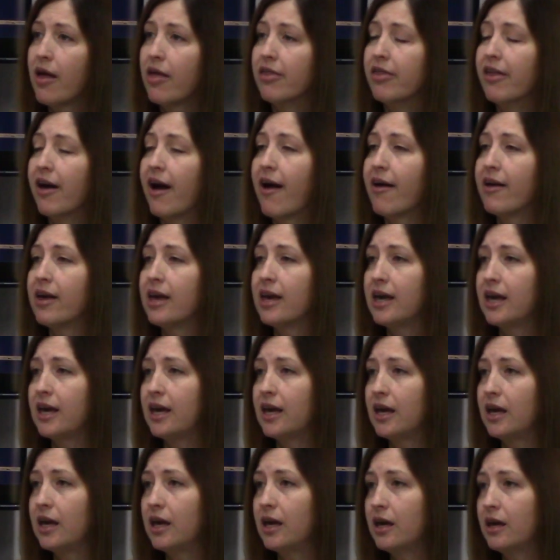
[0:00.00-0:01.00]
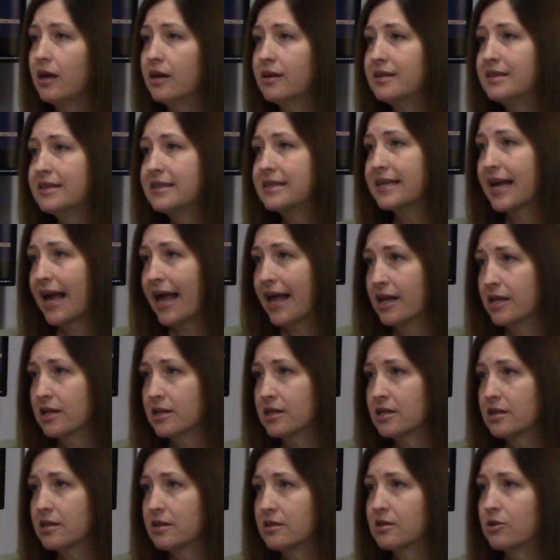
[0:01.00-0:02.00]
that he
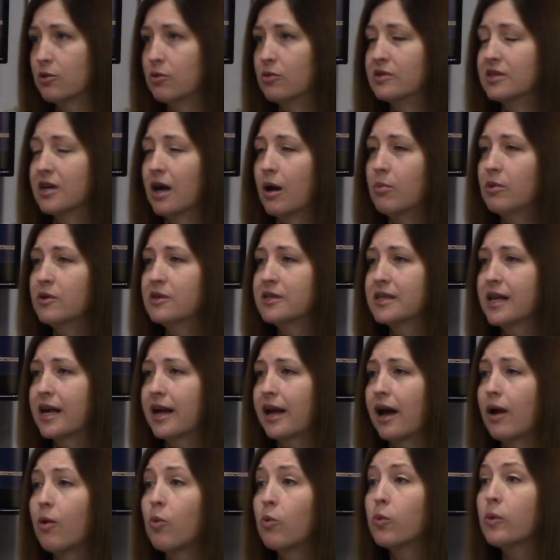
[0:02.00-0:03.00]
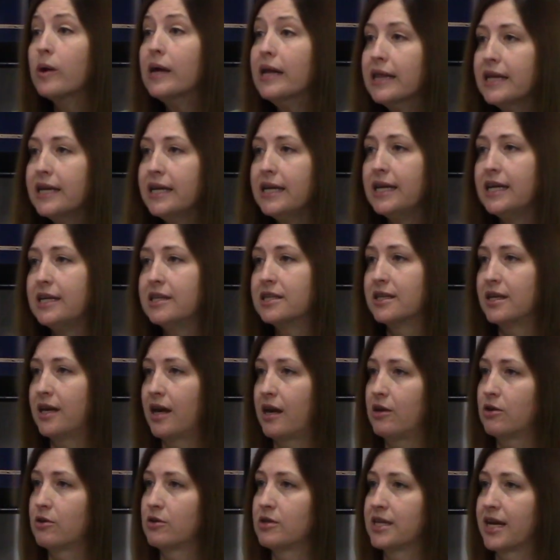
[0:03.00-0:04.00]
sent. So it was almost like, I really need to
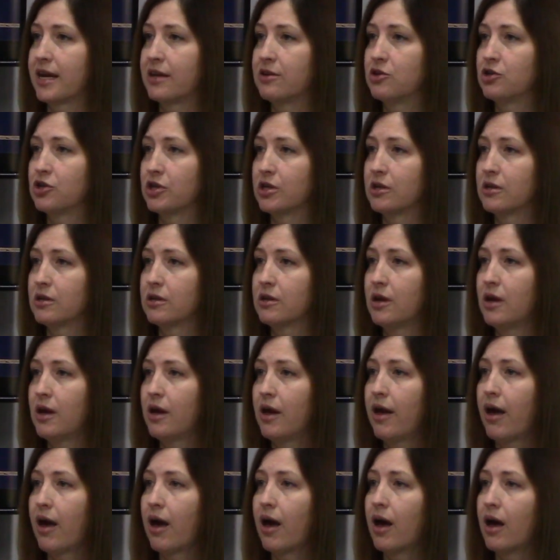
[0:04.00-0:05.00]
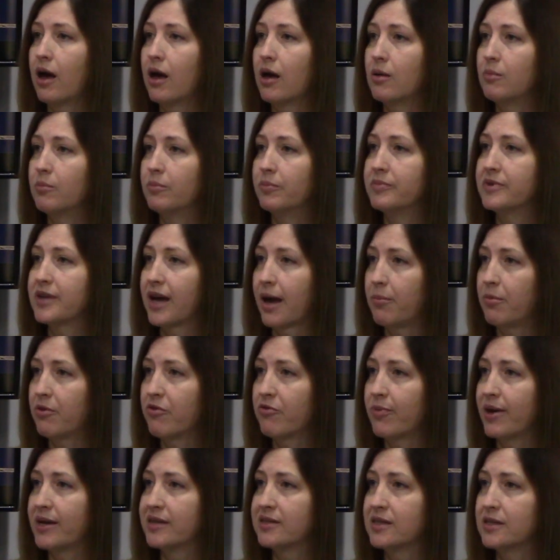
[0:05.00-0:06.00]
get your attention um, type
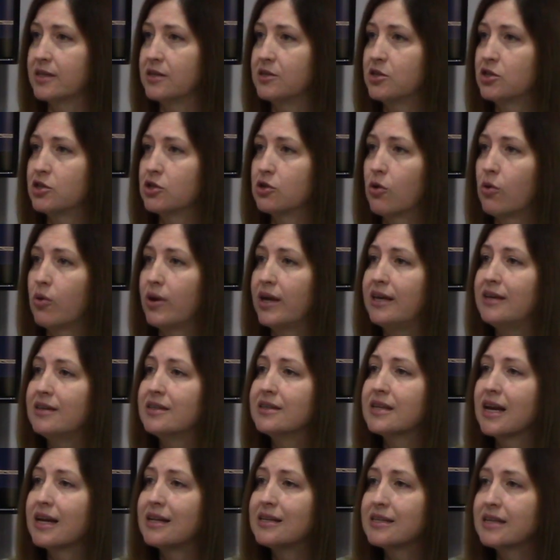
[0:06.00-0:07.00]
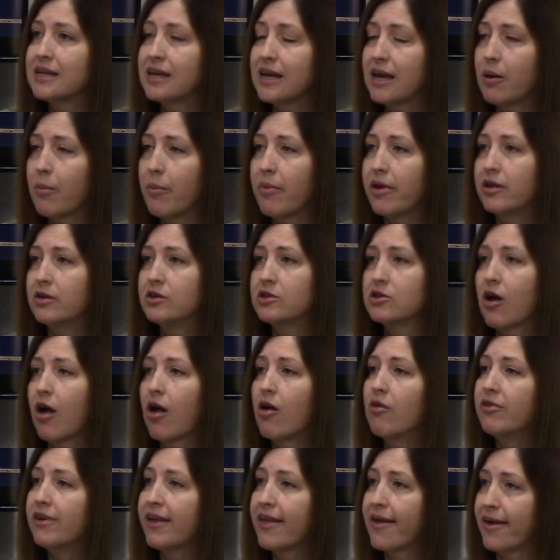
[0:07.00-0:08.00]
of message. So he sent an image
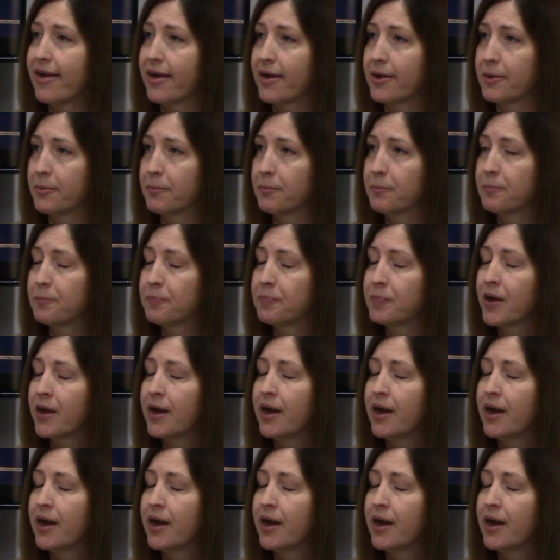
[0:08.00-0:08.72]
of him.